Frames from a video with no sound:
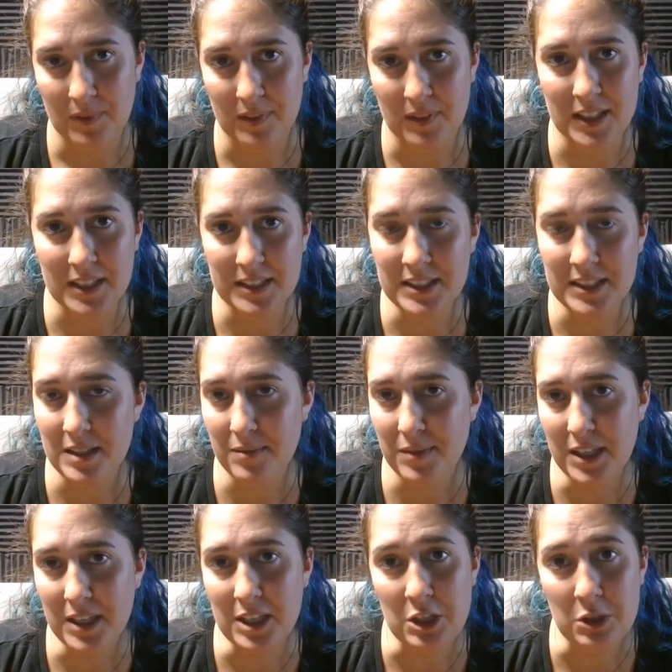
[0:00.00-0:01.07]
this is
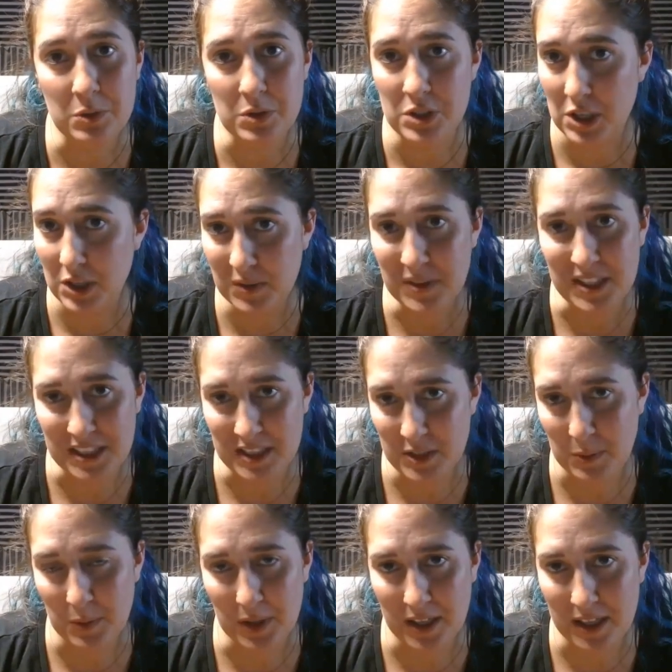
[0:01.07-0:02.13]
something you don't
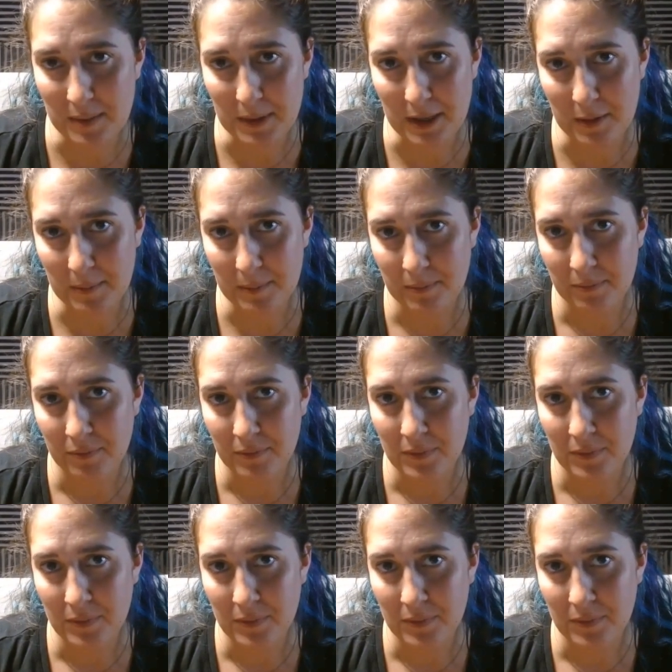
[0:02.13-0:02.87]
need to worry about.